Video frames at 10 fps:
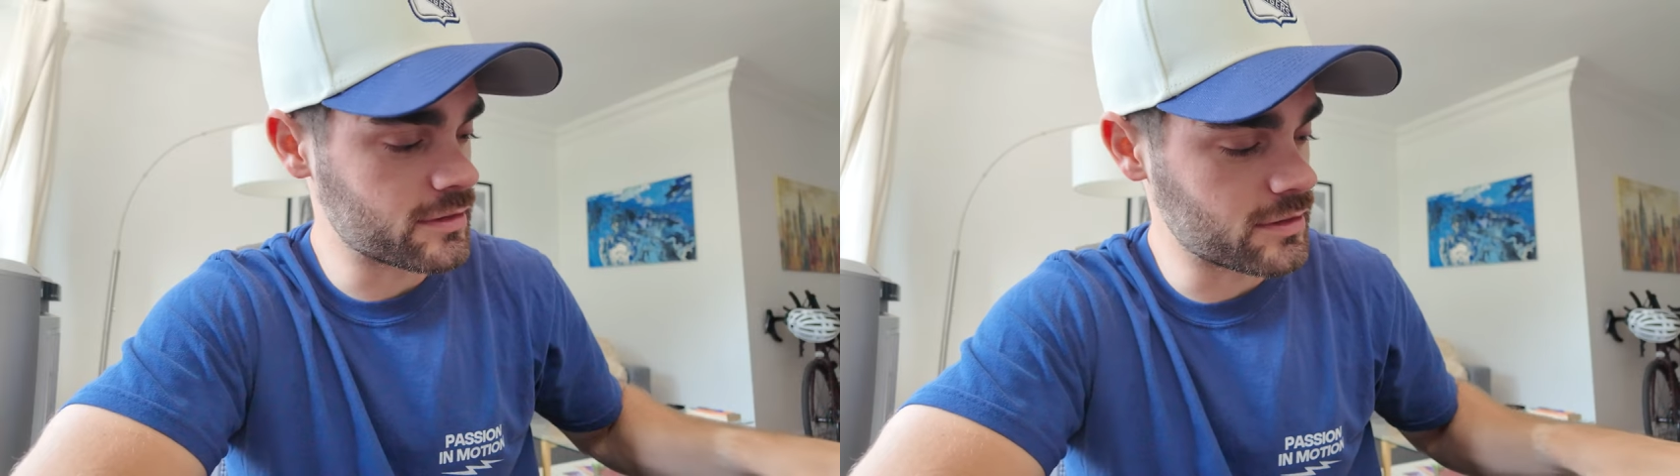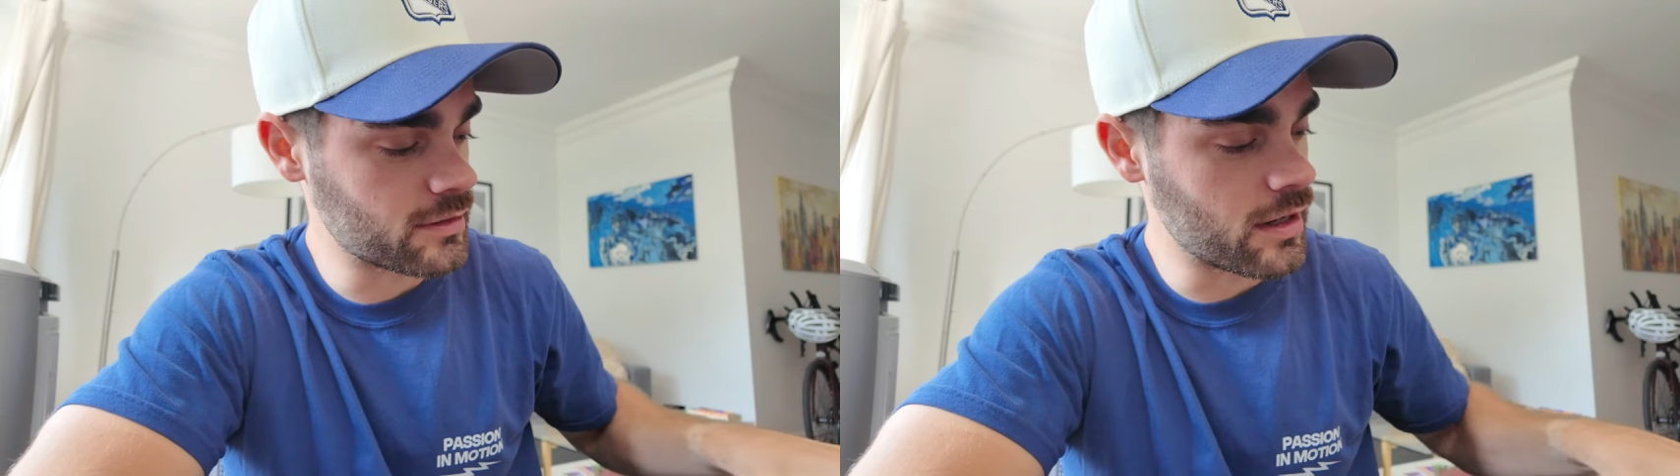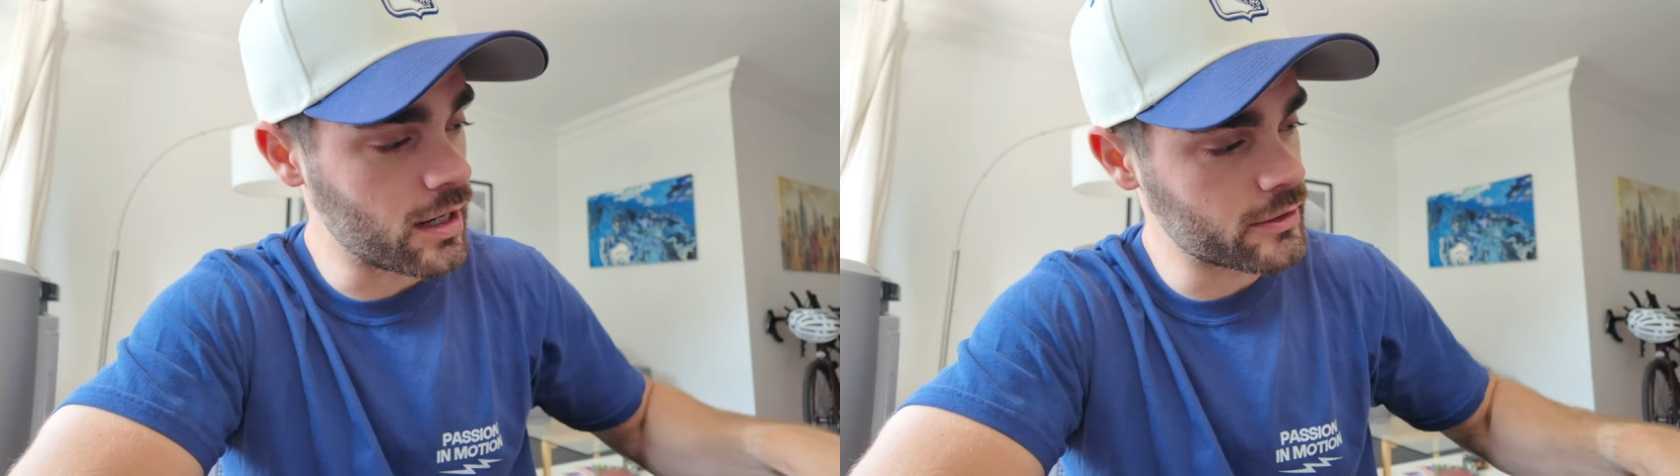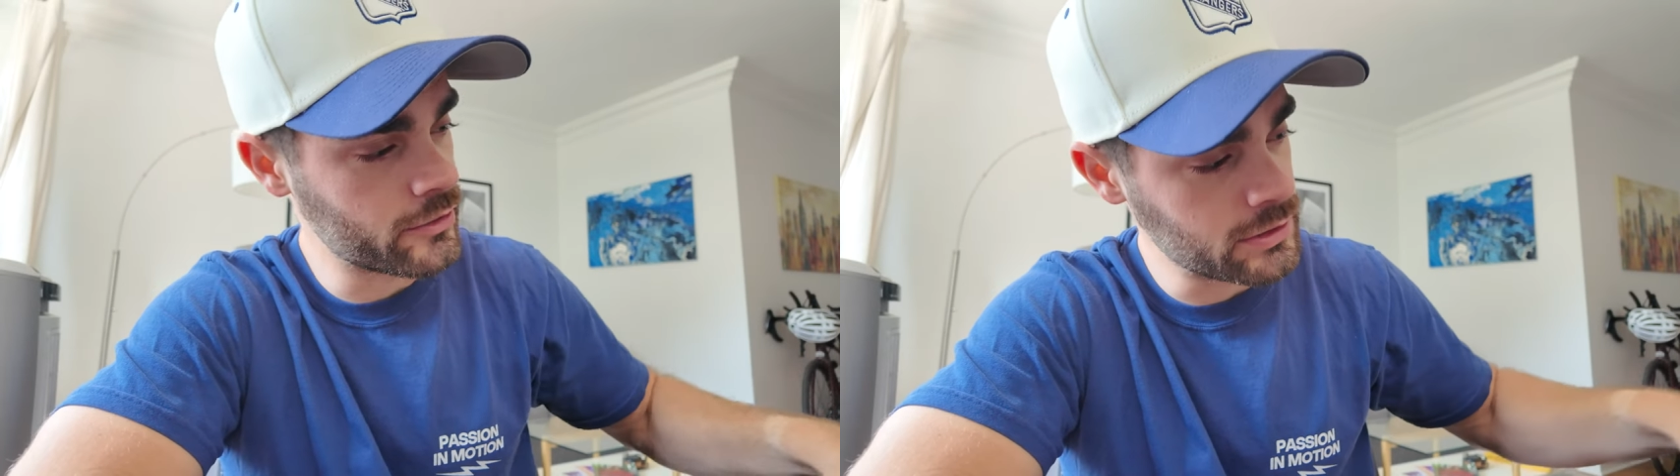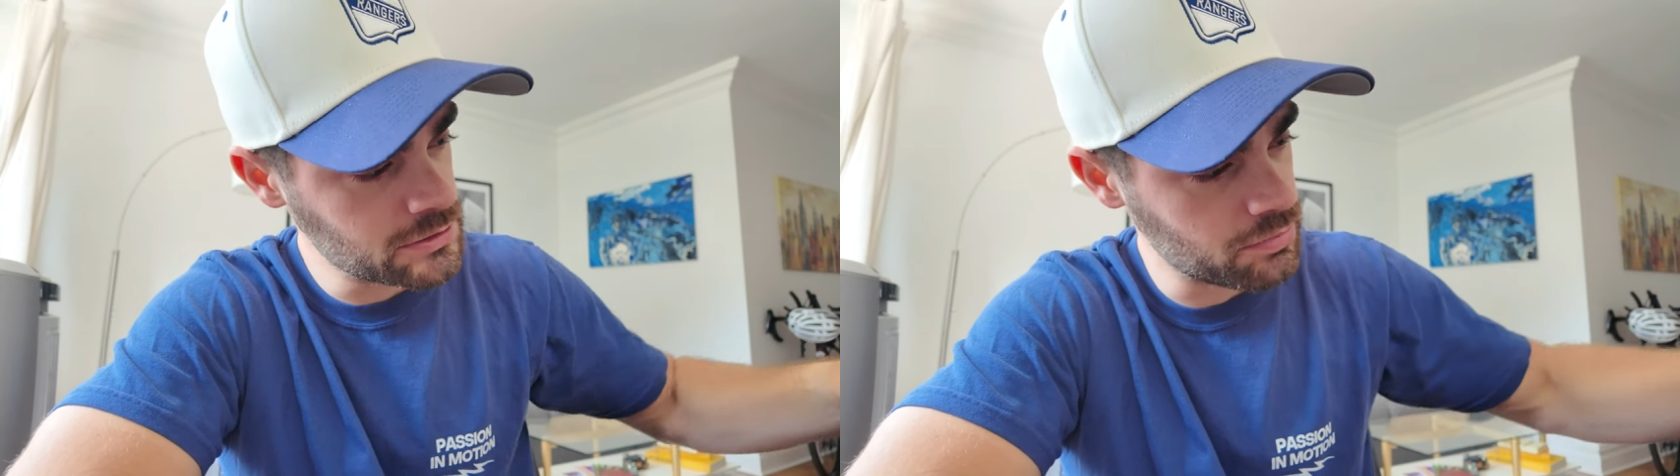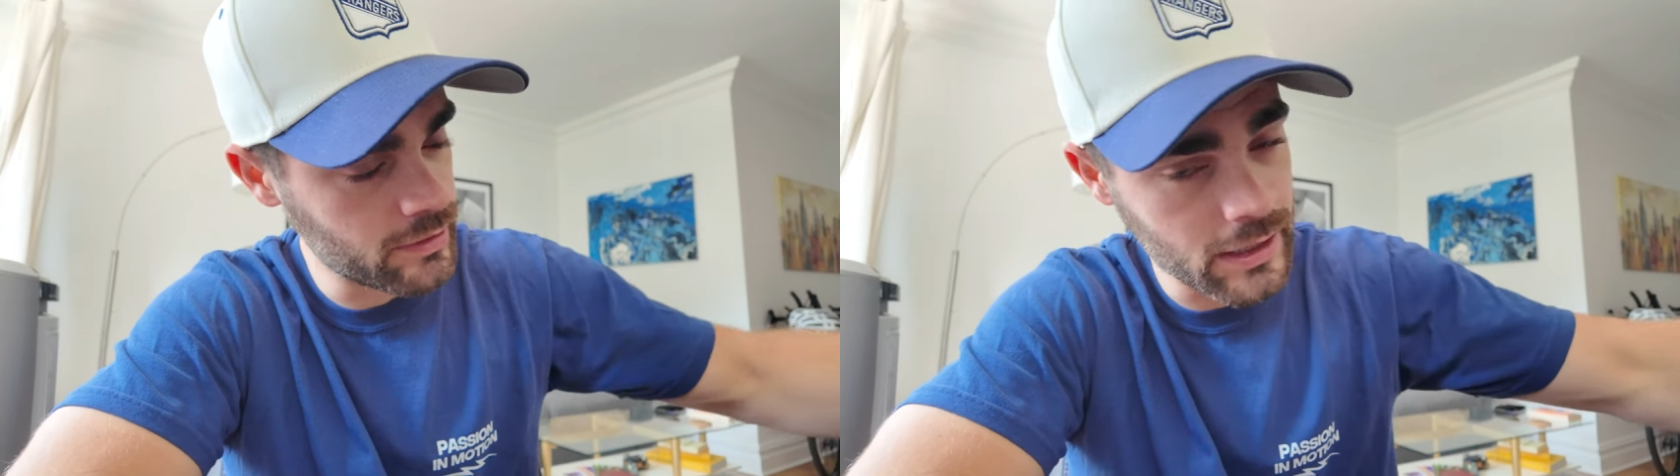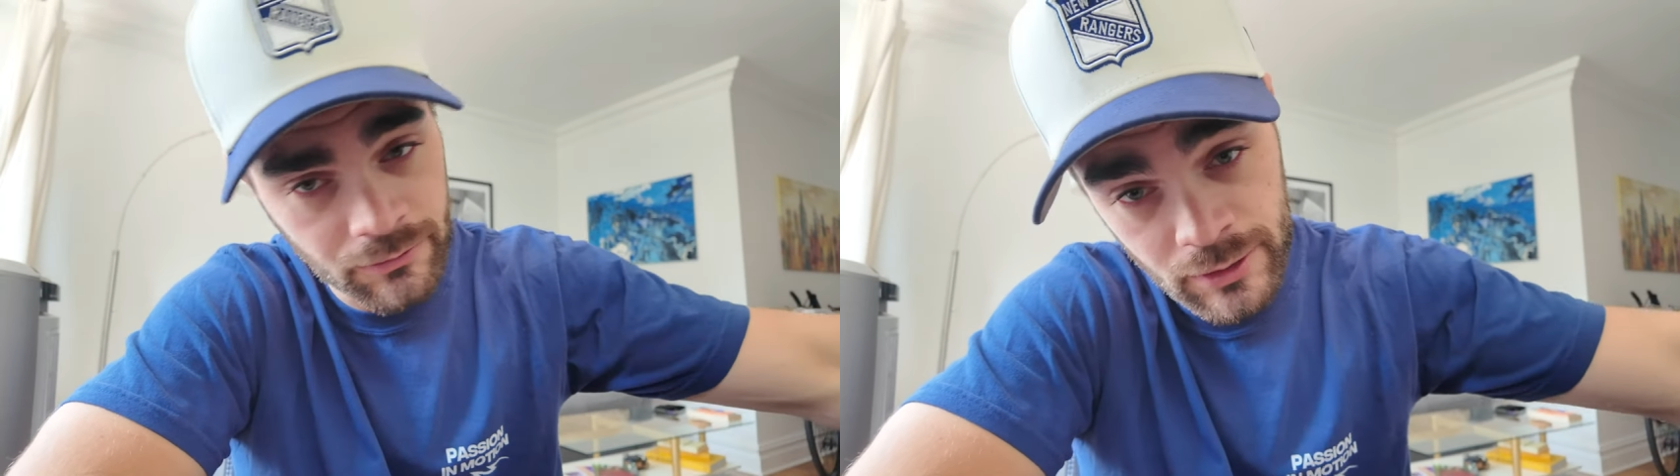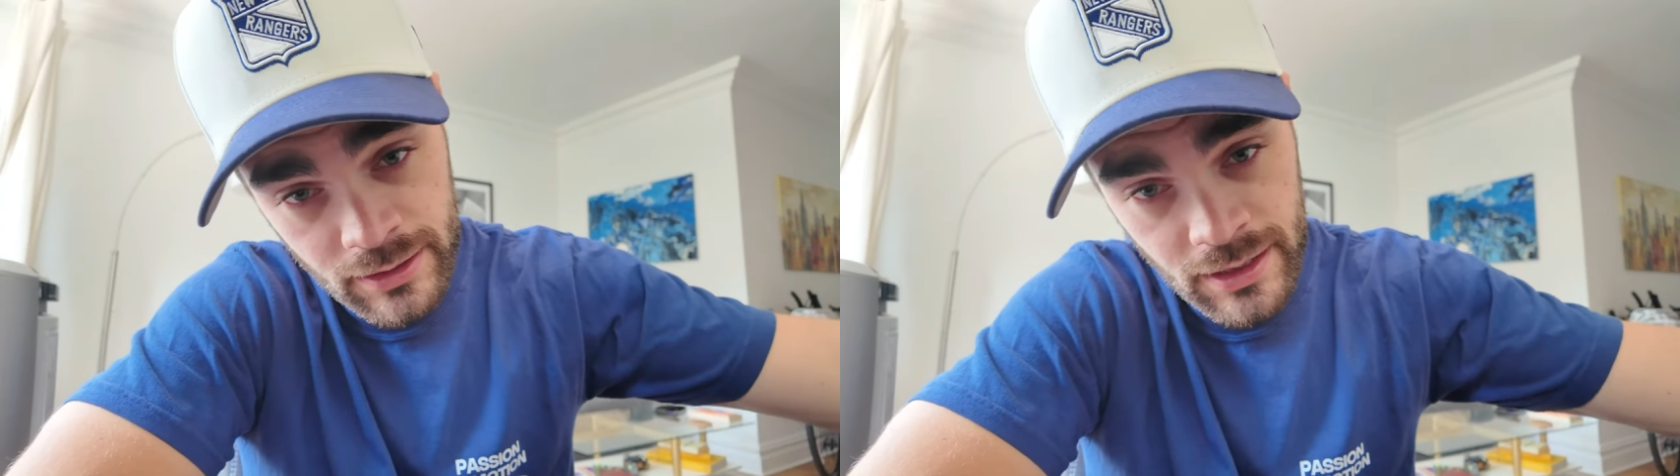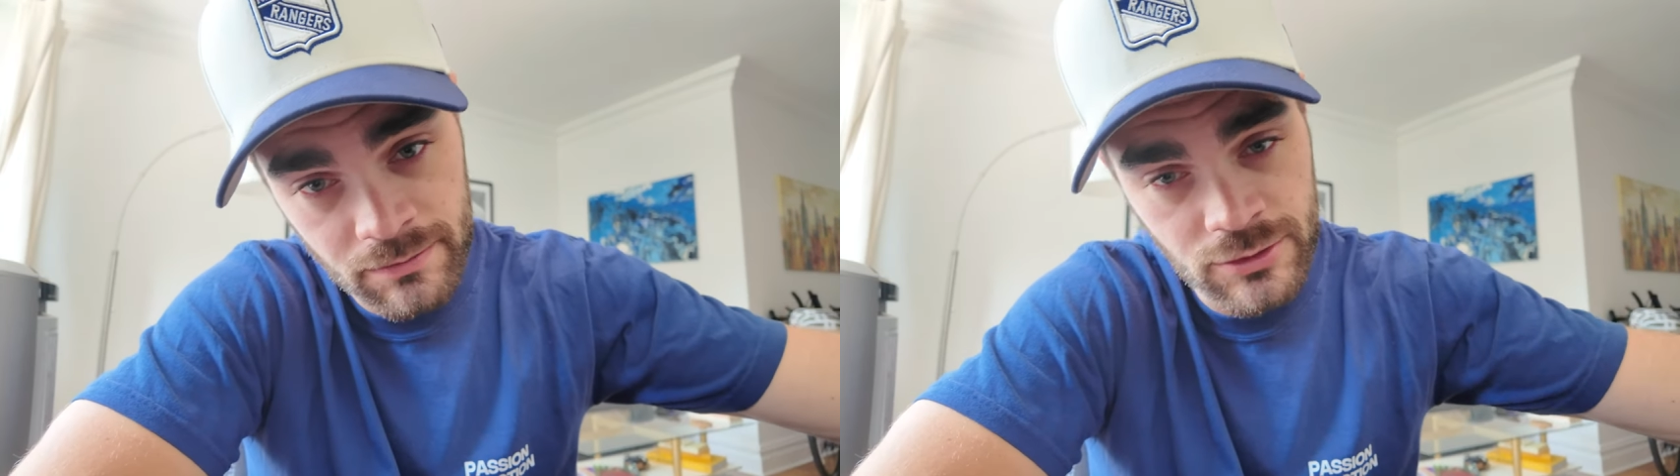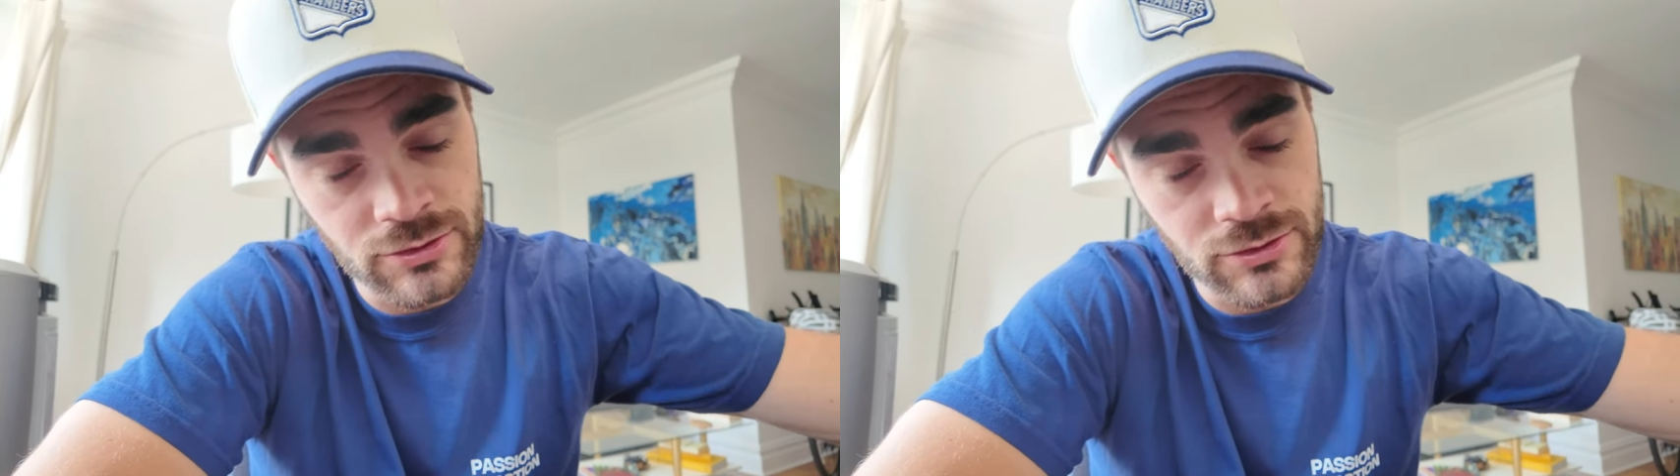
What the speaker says: did not go as planned when it came to